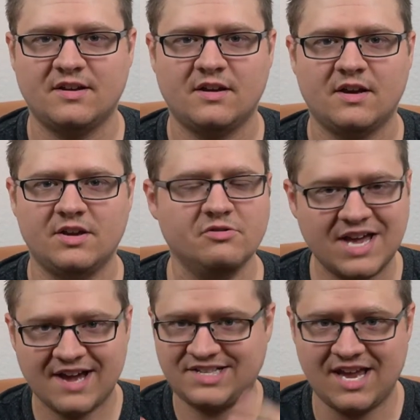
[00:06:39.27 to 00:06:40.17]
You can't
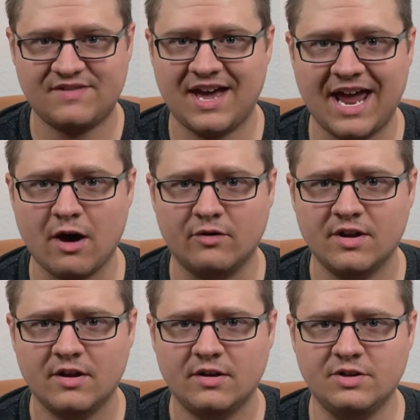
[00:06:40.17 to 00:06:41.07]
take that out.
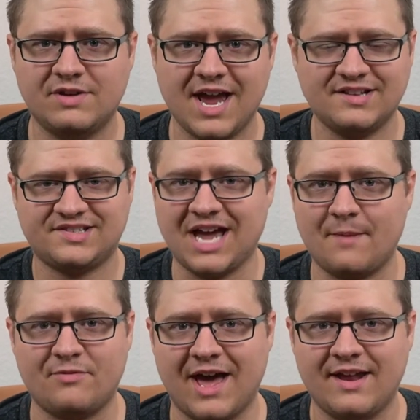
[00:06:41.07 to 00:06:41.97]
You can't stop
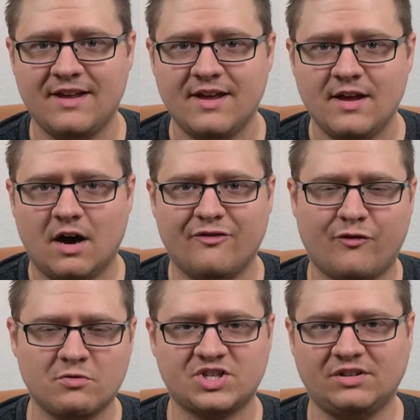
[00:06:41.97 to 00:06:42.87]
that.
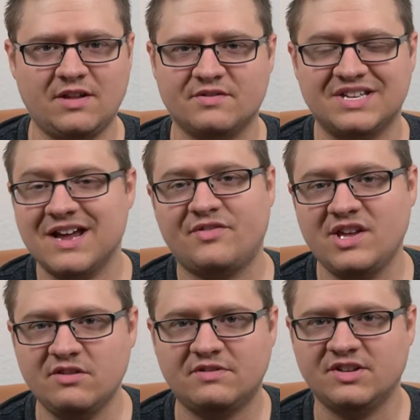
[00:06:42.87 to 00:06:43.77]
Unfortunately, there's nothing you
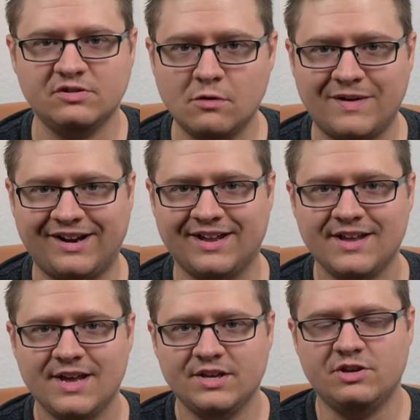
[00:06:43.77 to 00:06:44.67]
can do about it.
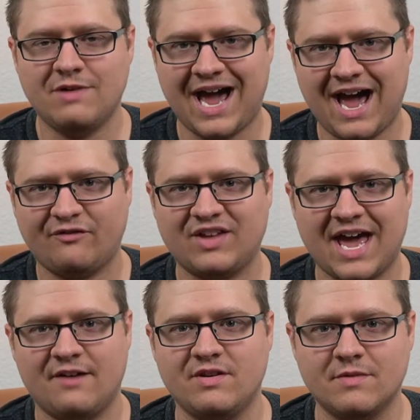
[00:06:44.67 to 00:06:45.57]
You have to have
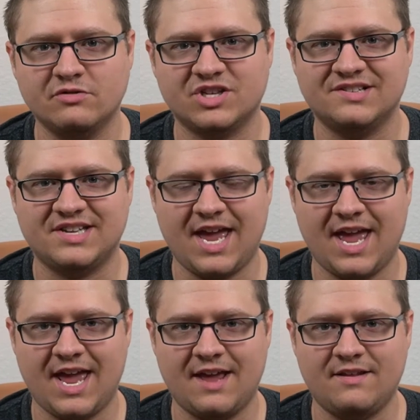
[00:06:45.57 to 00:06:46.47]
emotions
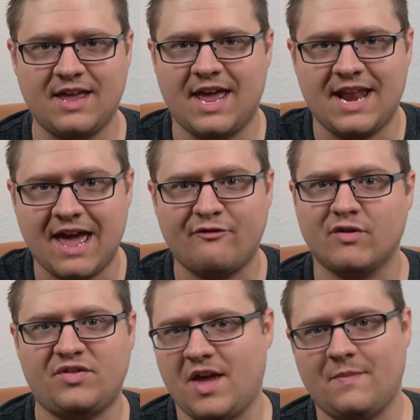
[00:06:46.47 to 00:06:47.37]
in
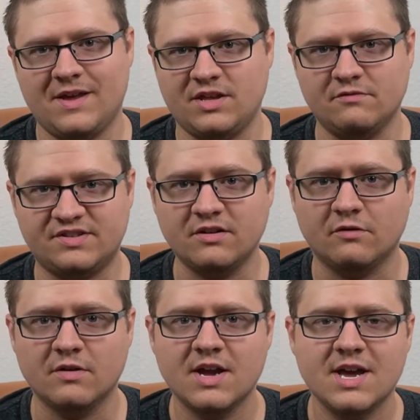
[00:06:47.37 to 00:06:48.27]
everything that you do.
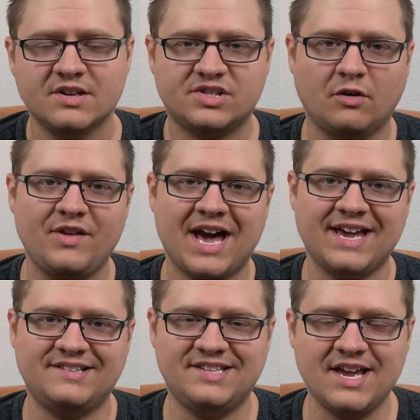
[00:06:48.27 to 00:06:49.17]
So the
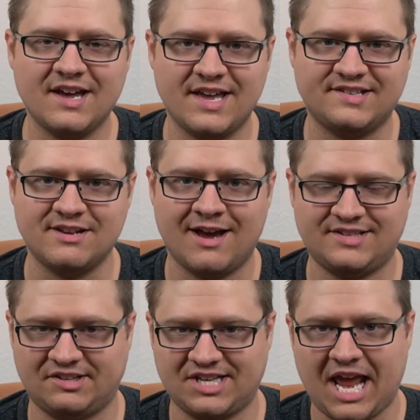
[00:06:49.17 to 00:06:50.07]
idea is not to
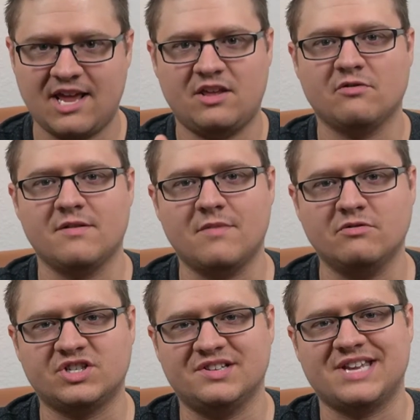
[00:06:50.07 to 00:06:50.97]
take your
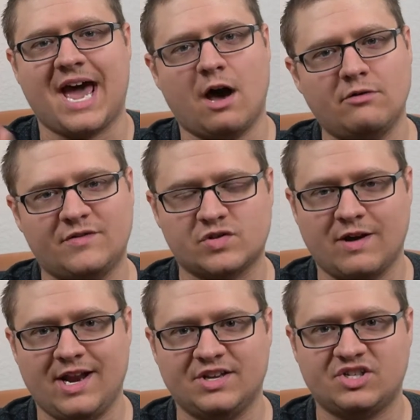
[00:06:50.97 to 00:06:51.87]
emotions out of trading
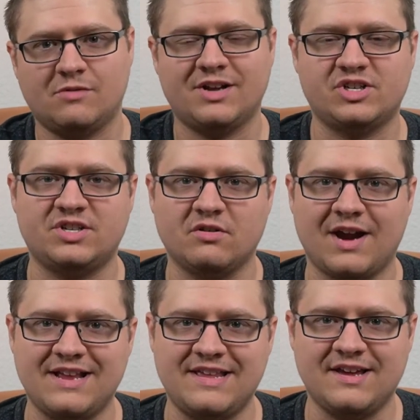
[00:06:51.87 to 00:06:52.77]
so much as your
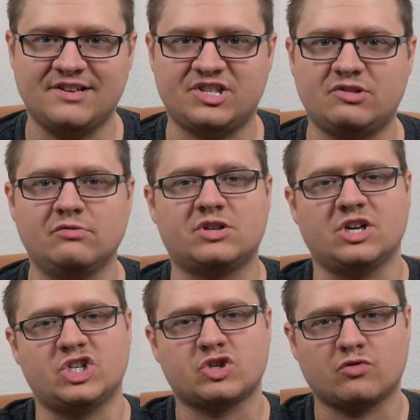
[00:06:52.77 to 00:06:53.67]
idea is to
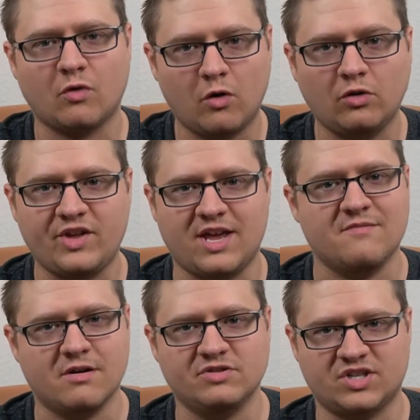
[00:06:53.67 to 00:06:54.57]
control the
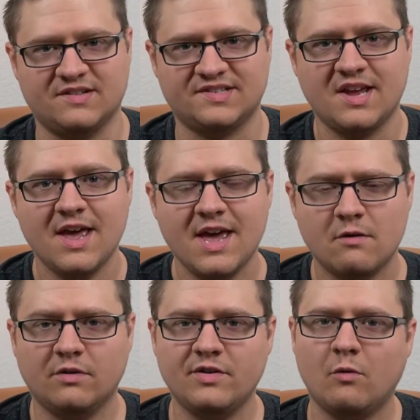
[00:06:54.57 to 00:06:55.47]
emotions. Well,
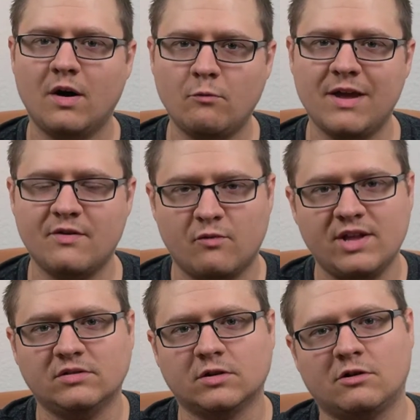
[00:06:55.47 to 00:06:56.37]
the one way that we
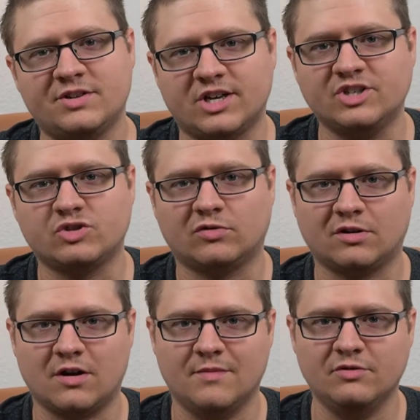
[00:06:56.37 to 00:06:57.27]
learn to control our
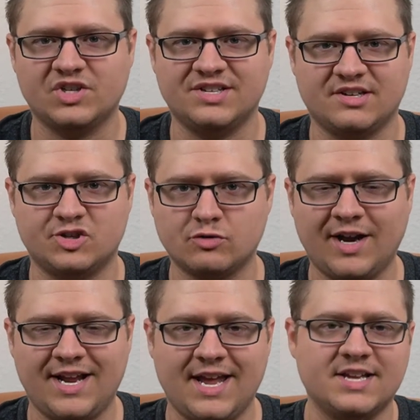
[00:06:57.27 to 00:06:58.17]
emotions in trading
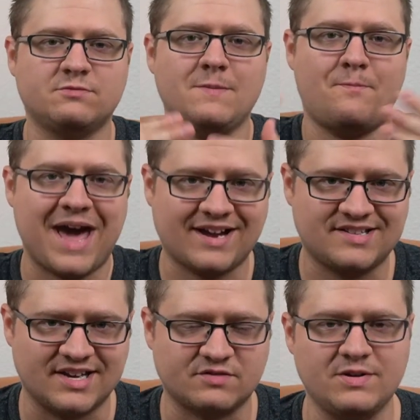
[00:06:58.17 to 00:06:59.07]
is we backtest.
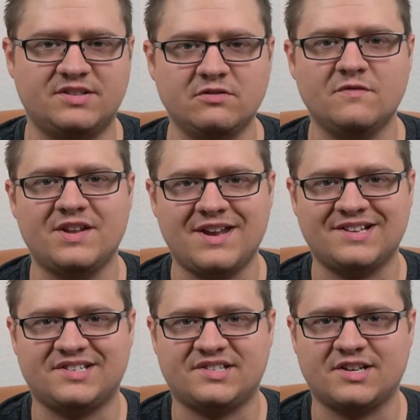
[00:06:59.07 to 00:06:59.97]
We do the
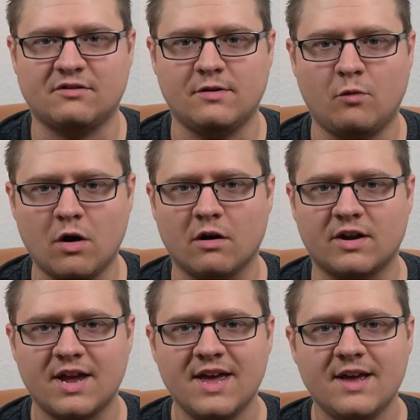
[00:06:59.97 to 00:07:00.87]
necessary work
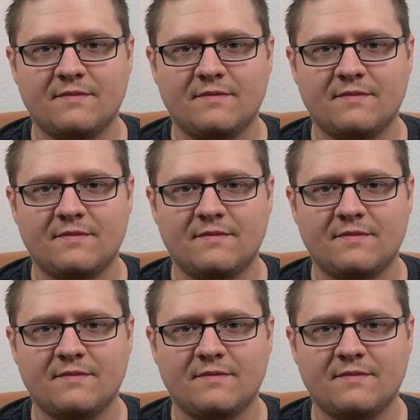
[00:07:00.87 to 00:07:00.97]
that